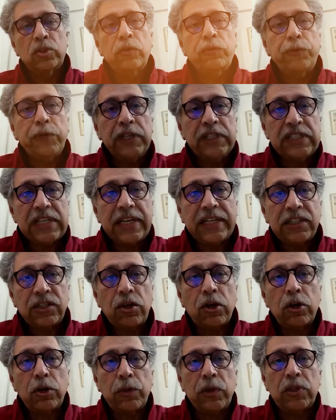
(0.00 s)
first, let's
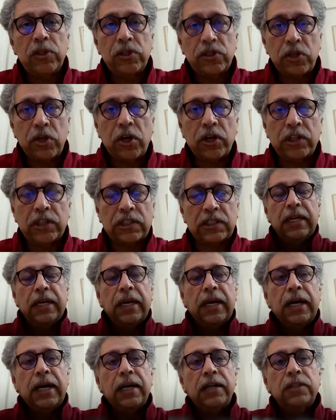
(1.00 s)
talk about the slots.
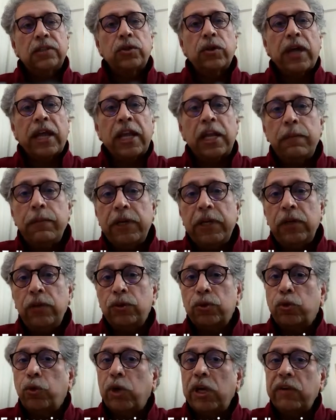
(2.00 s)
So anybody who's
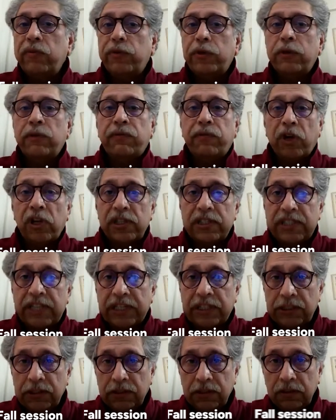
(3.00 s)
going for the fall
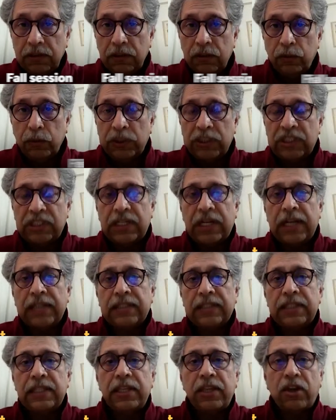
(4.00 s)
session, which starts
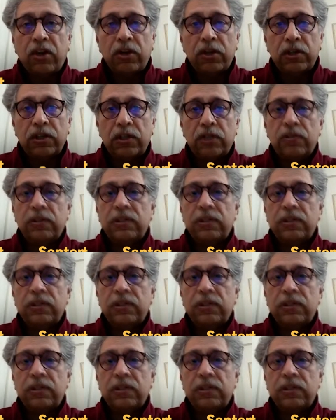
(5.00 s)
in the August or the